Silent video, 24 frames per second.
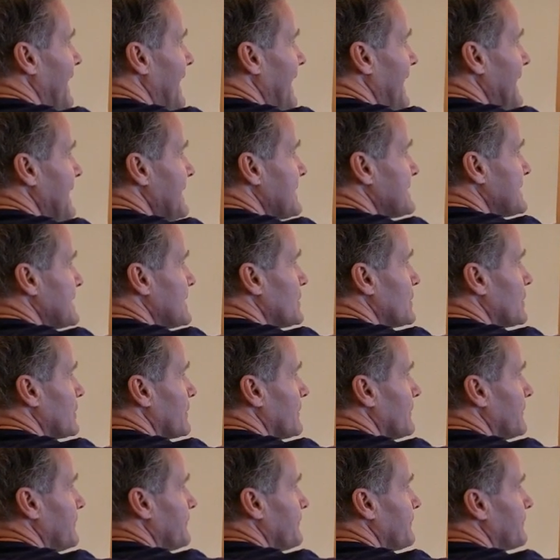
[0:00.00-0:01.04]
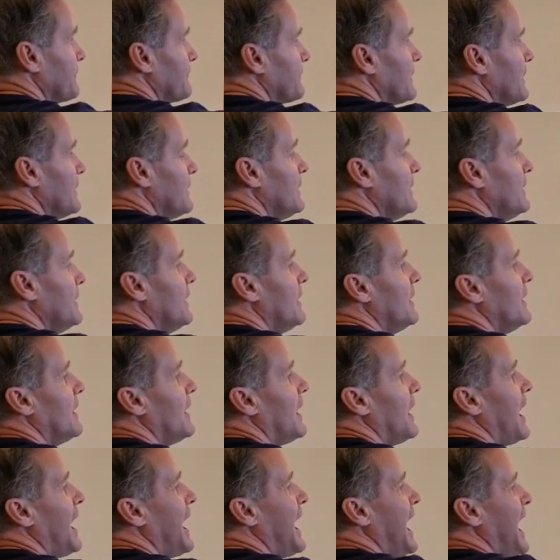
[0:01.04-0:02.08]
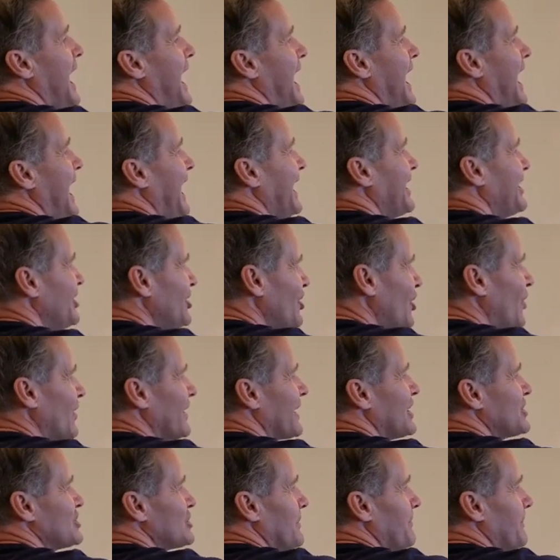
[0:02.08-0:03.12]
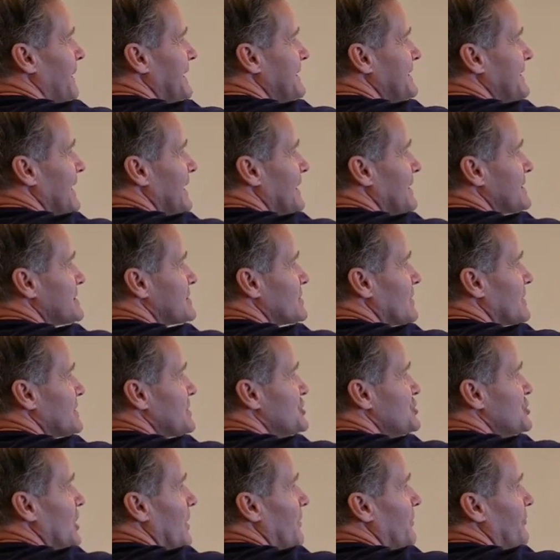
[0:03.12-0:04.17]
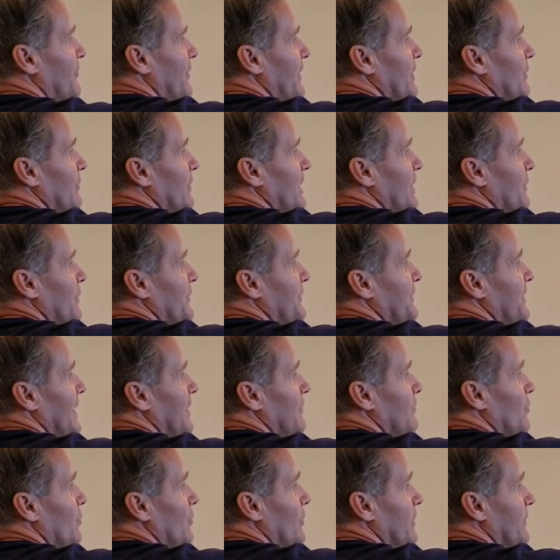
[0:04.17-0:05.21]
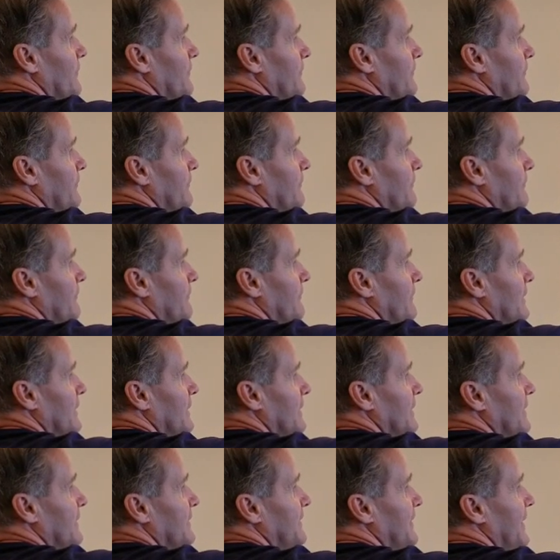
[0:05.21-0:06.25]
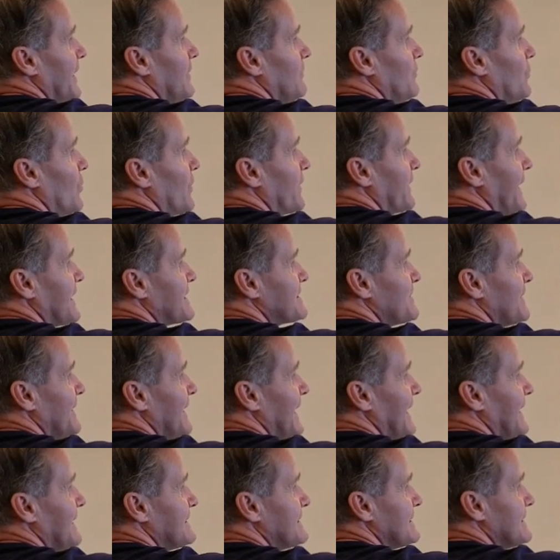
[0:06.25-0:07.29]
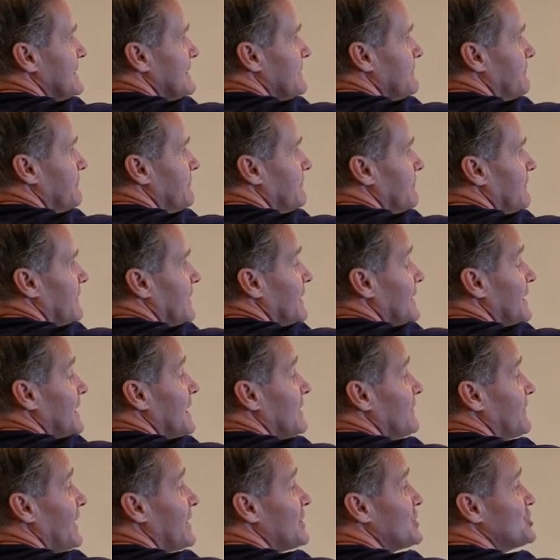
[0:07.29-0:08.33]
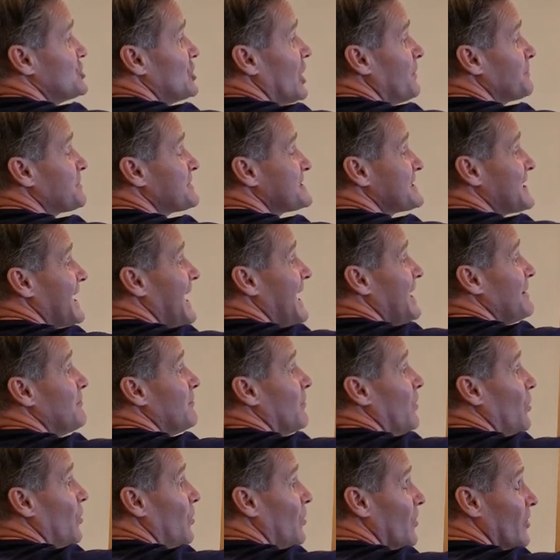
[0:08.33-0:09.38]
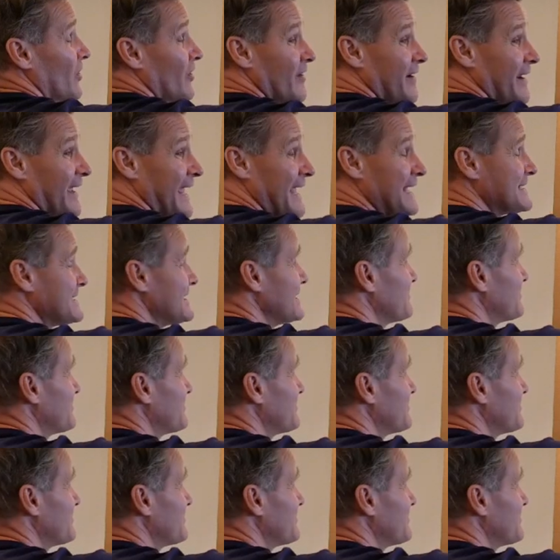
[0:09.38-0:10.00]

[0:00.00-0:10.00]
8 here. I know I'm going to jump by 10, so let's jump right away with 10 more. 10 more gets me to 18. If I jumped 10 more, 18